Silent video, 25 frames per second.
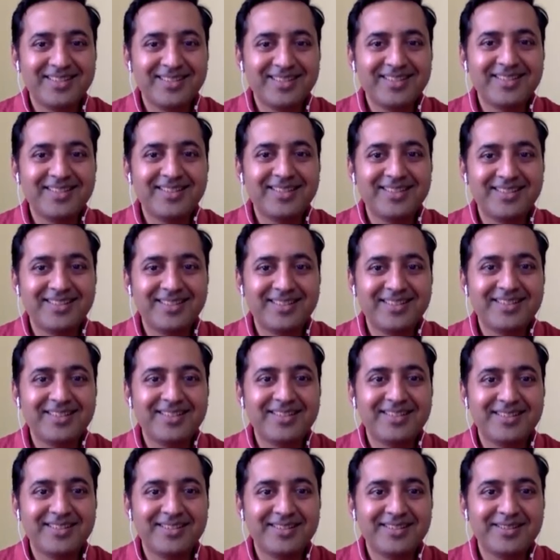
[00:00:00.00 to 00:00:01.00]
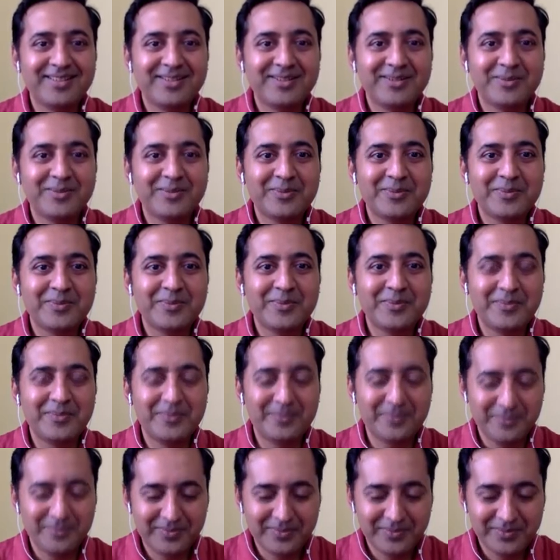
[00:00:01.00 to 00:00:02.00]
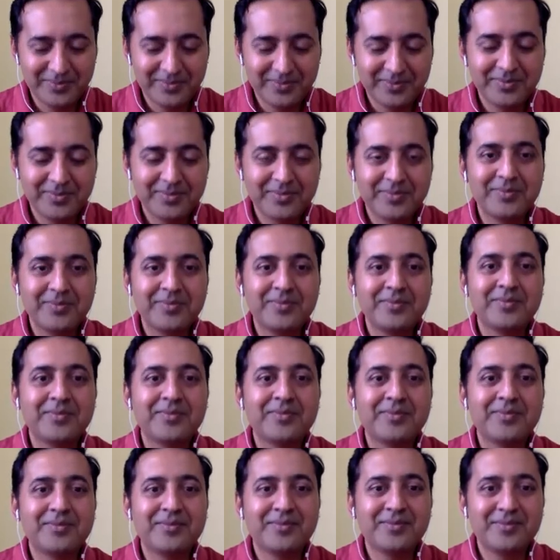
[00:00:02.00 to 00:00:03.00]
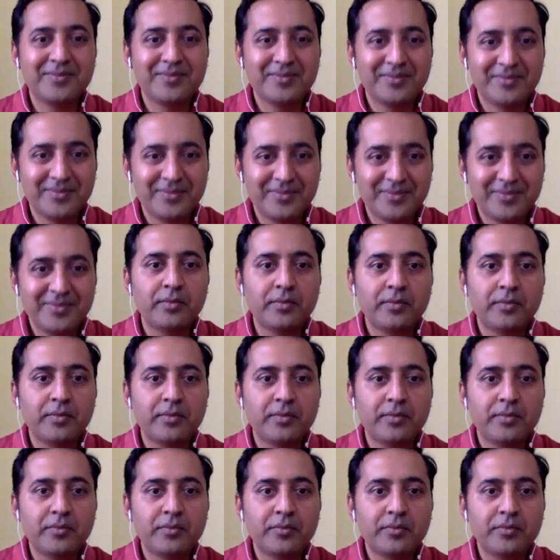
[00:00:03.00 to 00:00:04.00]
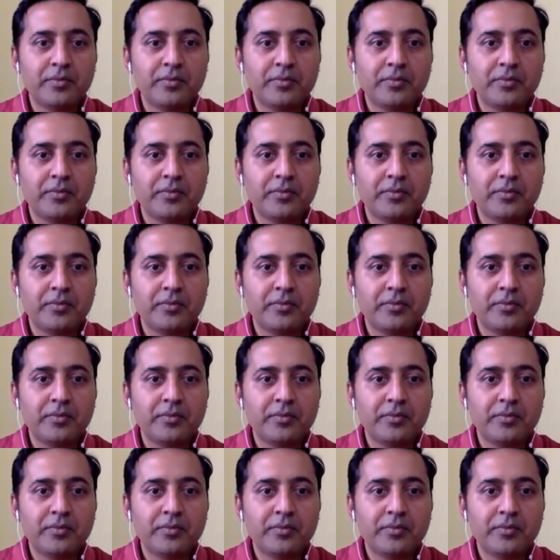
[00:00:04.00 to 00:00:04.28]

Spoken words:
No words are spoken by the person on screen.